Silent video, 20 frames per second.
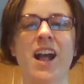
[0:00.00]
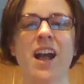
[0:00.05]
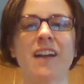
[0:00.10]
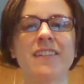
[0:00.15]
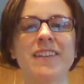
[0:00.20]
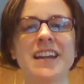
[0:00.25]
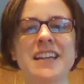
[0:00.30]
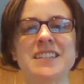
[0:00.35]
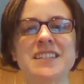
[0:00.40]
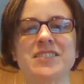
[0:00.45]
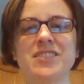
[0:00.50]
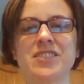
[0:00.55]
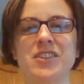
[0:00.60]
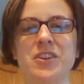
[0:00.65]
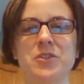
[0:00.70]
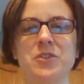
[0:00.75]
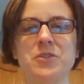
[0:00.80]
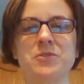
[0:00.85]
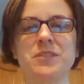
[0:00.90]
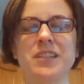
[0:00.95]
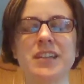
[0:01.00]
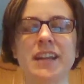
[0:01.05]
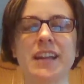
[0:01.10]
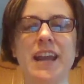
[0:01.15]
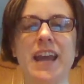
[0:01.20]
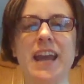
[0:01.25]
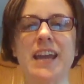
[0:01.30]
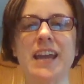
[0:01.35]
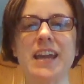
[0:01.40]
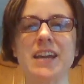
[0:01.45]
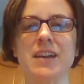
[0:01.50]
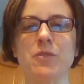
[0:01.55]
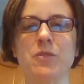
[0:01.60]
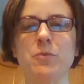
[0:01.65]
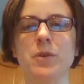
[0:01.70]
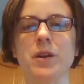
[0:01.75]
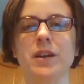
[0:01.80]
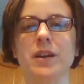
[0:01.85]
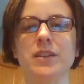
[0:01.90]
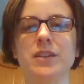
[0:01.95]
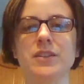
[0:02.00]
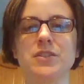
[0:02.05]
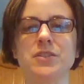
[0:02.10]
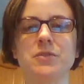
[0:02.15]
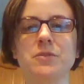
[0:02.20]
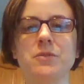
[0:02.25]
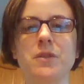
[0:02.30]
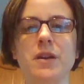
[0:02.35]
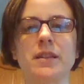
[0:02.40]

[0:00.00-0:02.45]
right, so today we're going to do